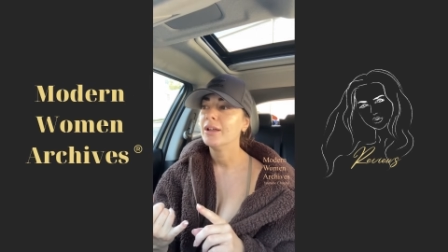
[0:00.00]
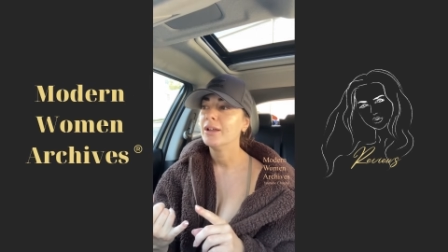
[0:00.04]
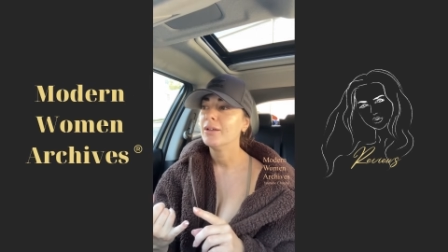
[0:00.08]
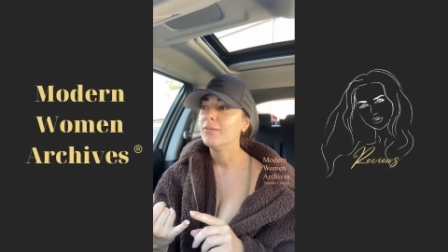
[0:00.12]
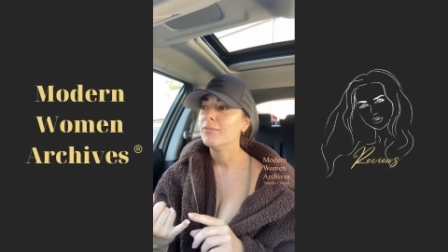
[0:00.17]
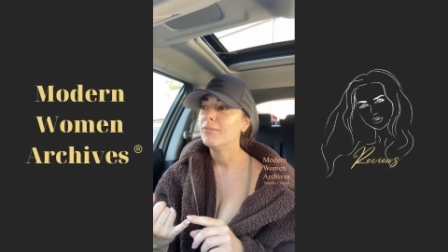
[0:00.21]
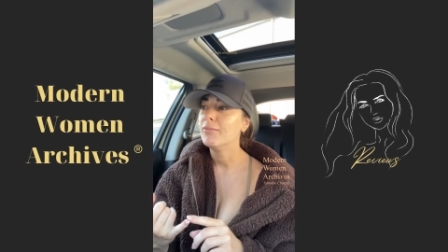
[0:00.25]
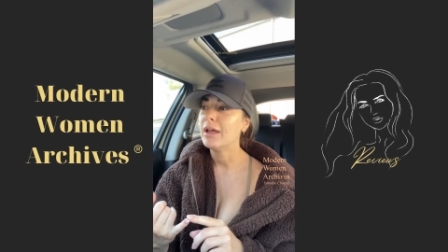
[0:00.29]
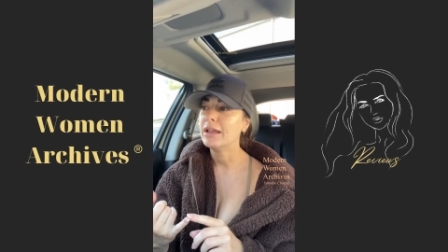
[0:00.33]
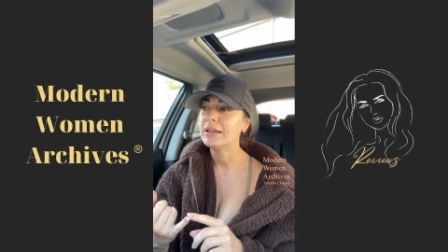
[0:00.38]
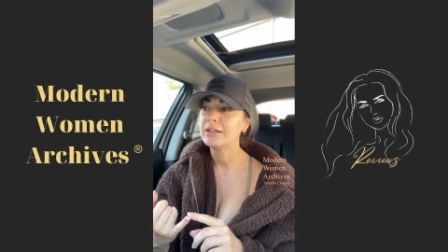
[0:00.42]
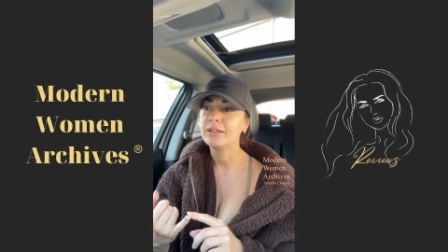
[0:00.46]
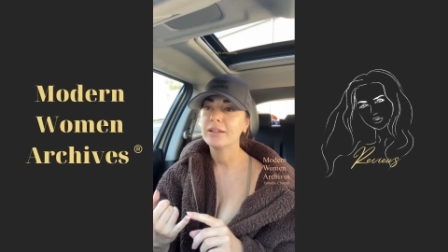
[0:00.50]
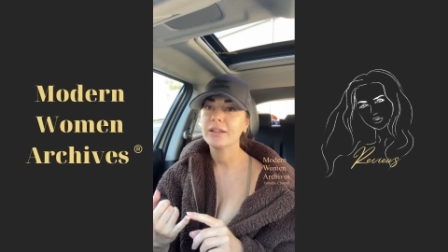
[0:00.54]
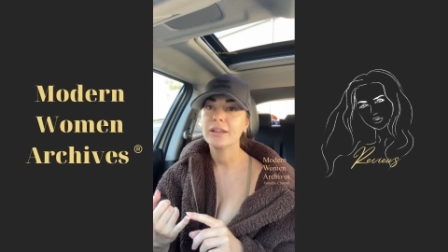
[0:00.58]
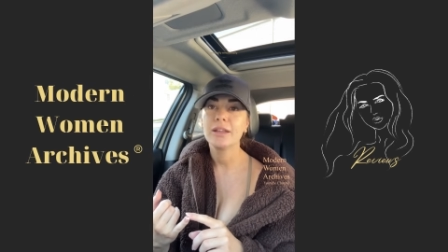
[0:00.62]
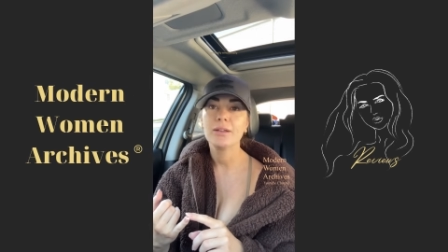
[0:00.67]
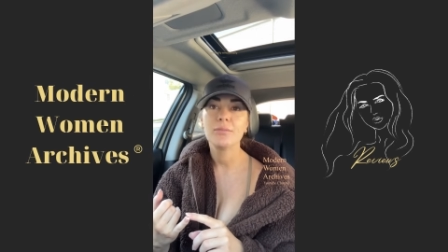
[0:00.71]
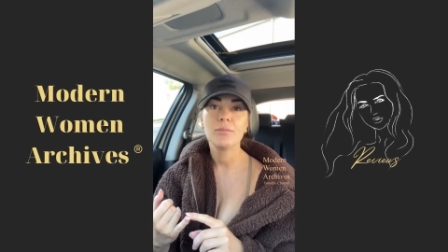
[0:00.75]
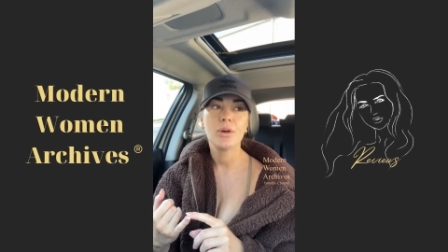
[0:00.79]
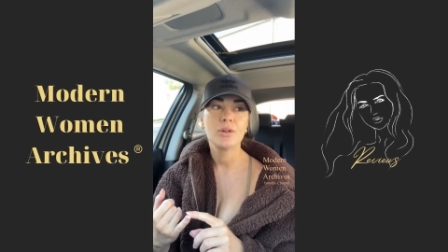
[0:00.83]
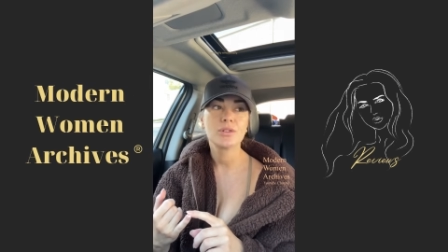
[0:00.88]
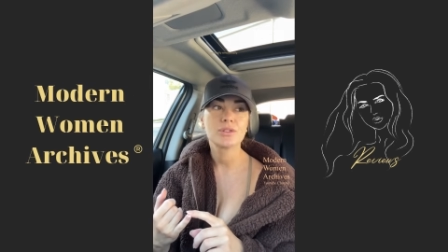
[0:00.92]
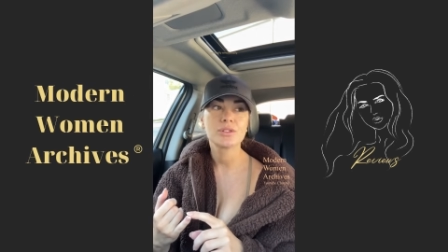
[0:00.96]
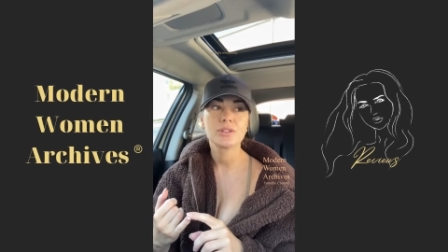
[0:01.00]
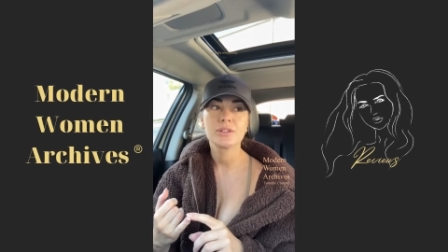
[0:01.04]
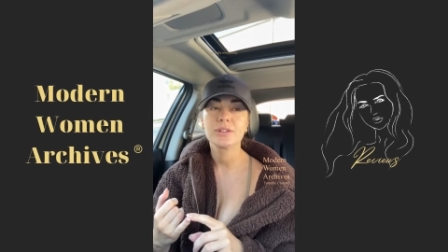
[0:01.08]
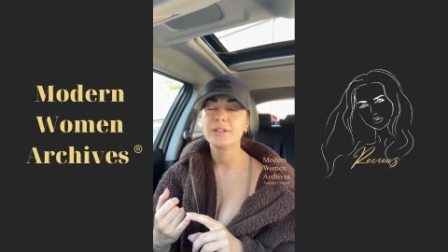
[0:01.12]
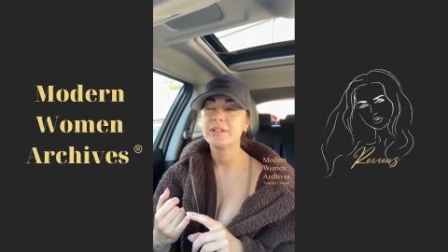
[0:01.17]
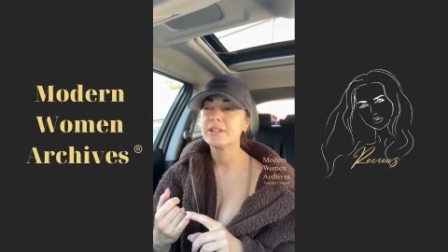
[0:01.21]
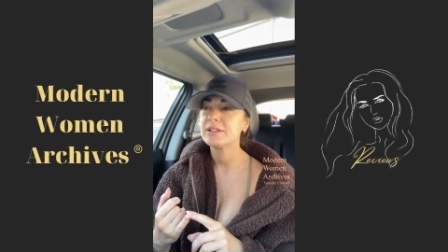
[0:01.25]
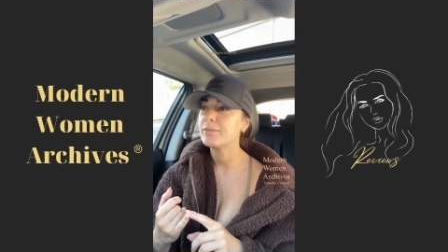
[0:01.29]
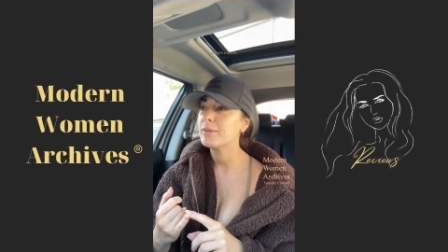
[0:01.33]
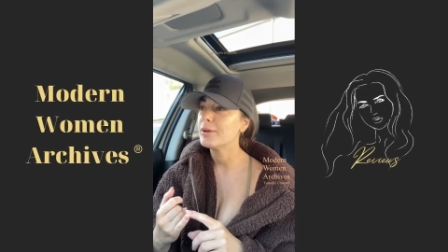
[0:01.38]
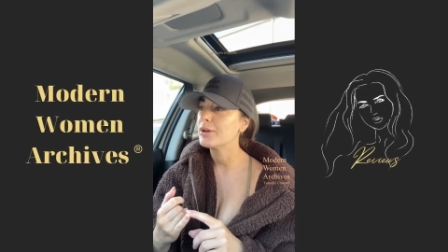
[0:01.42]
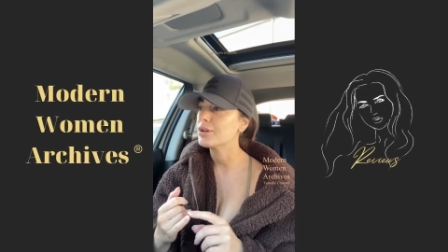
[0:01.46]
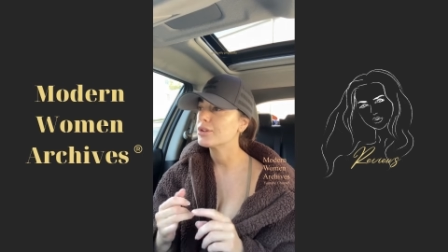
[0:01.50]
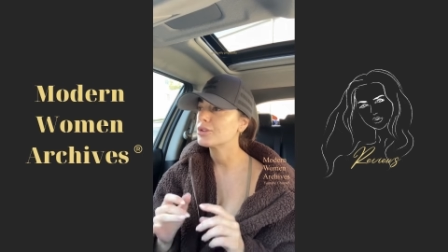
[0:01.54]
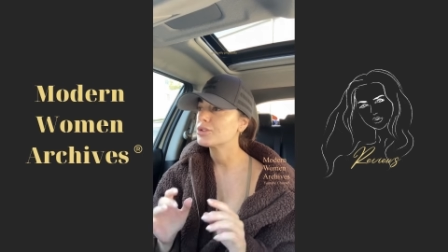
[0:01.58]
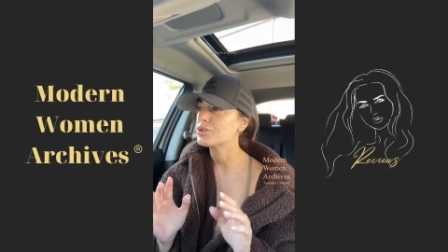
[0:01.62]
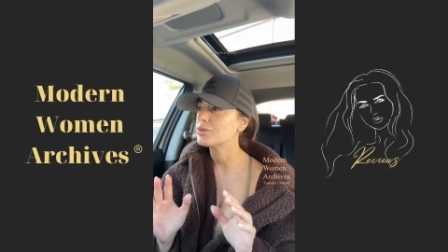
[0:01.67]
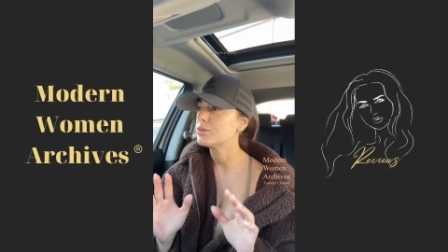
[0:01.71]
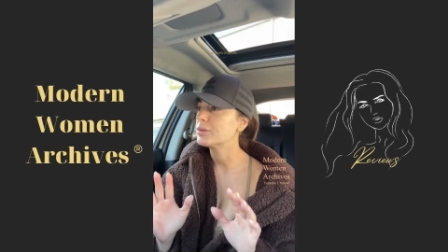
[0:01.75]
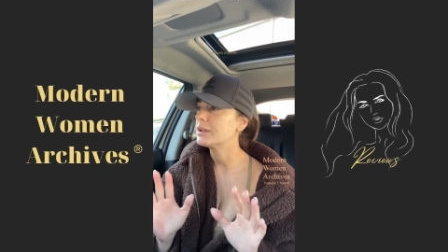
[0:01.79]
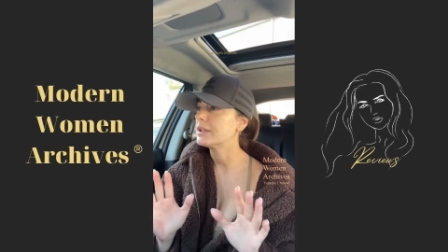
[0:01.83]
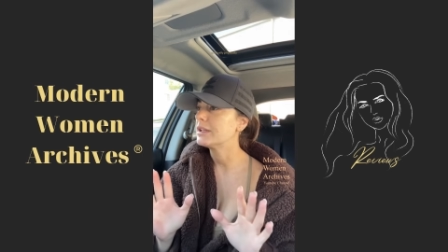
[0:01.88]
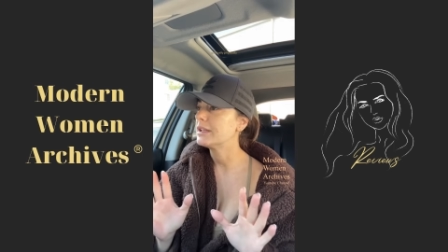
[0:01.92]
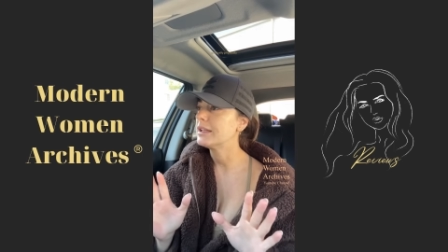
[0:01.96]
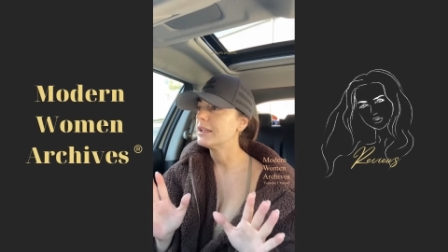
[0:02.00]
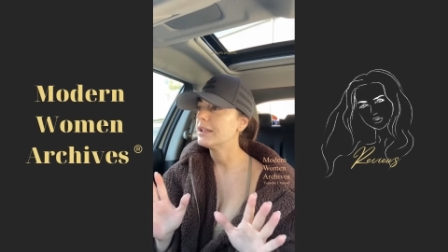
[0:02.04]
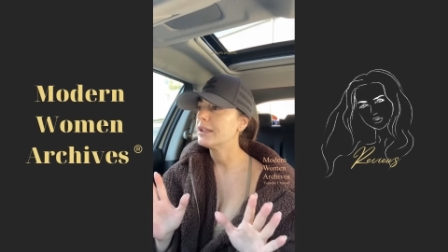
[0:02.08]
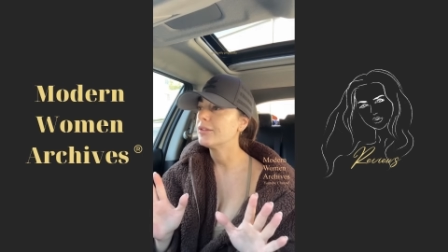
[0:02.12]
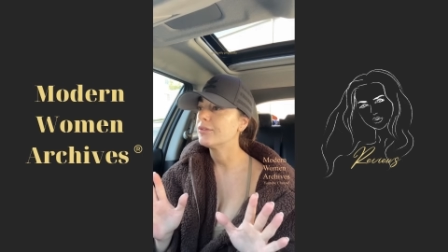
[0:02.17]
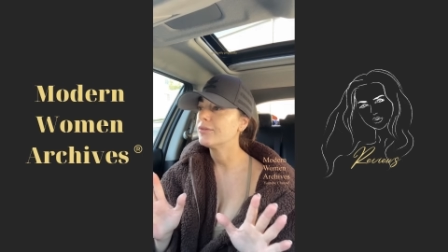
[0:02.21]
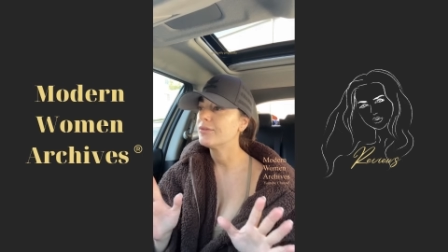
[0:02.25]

mentally, emotionally, spiritually,